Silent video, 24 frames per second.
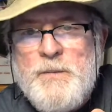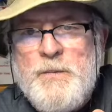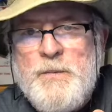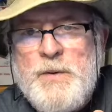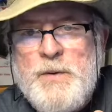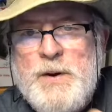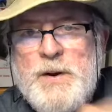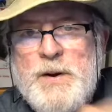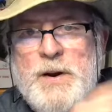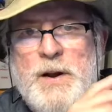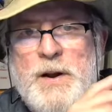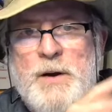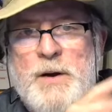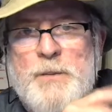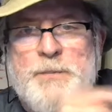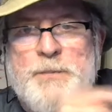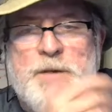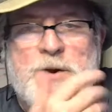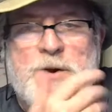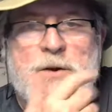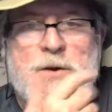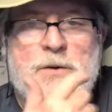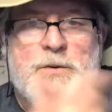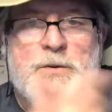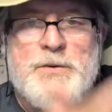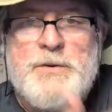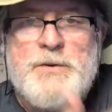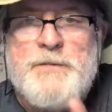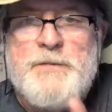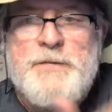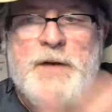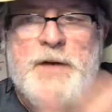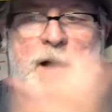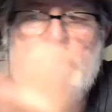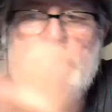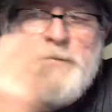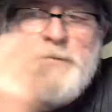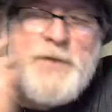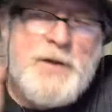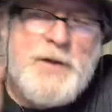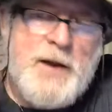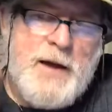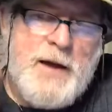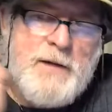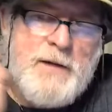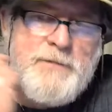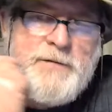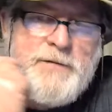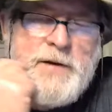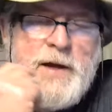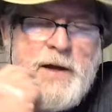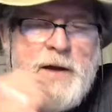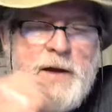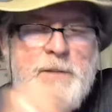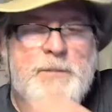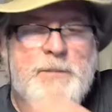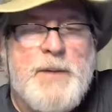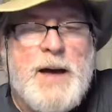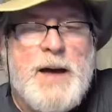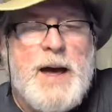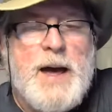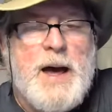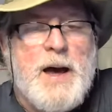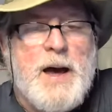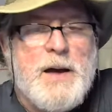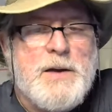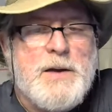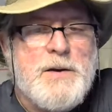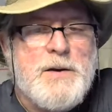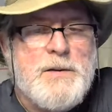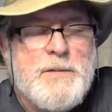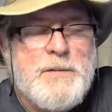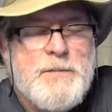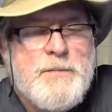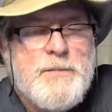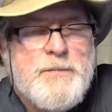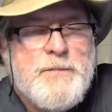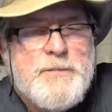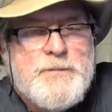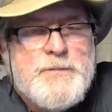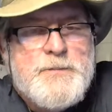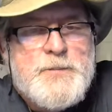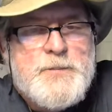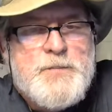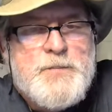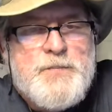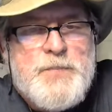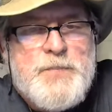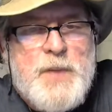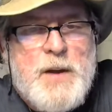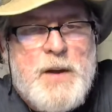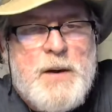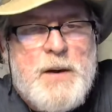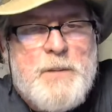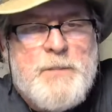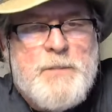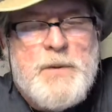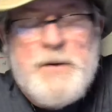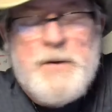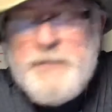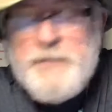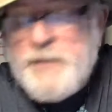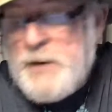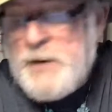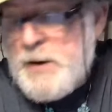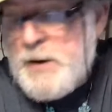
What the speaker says: what did it help you do is if you have to navigate back. But if